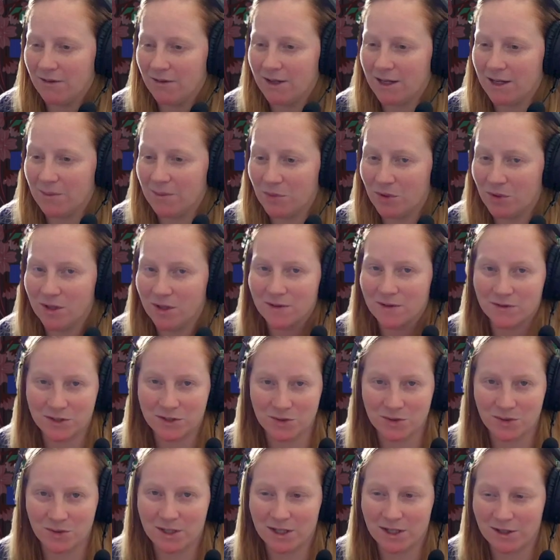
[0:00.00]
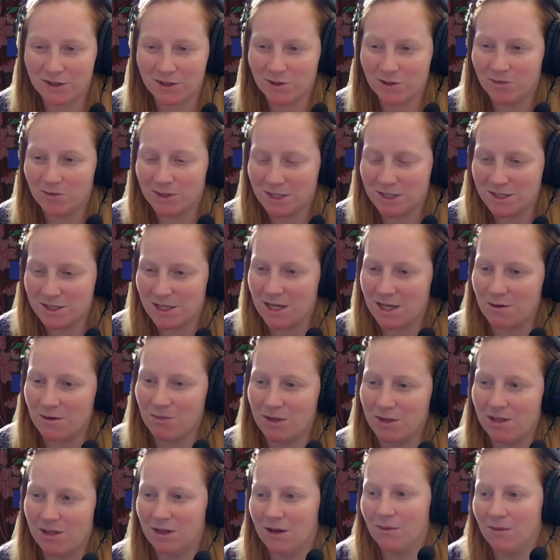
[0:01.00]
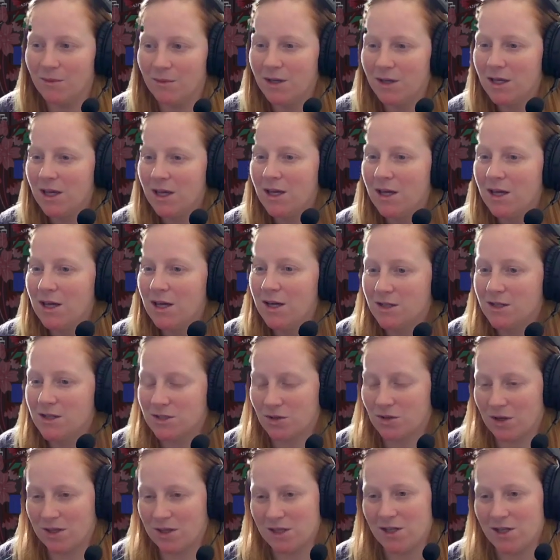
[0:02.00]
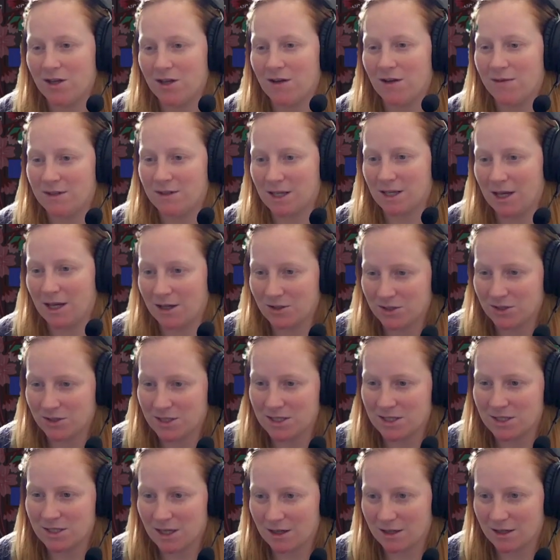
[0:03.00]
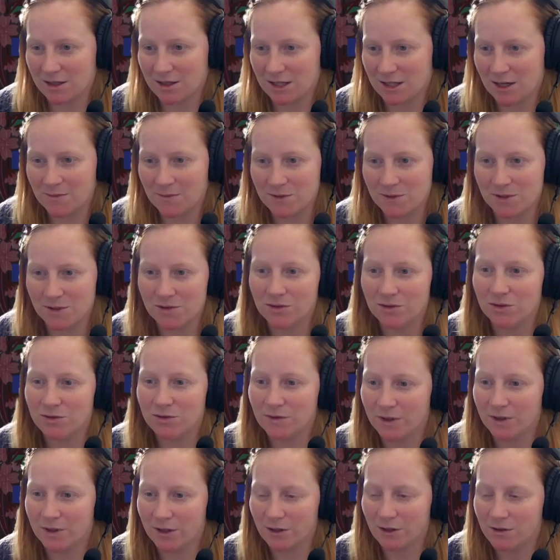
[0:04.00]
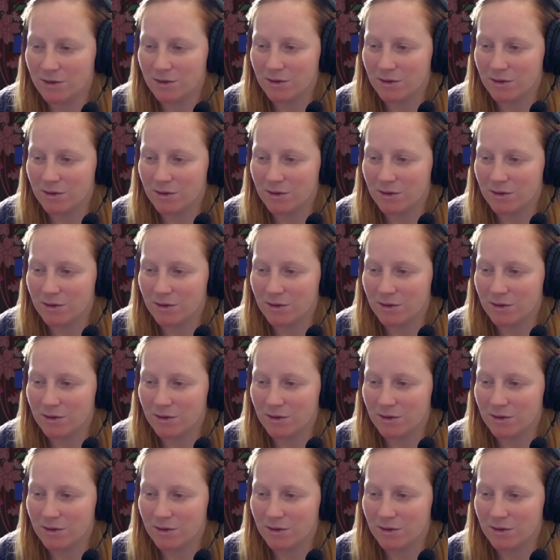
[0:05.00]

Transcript: put it for 2000, which is 8 p.m. So I think you have to actually set a time zone or figure out what the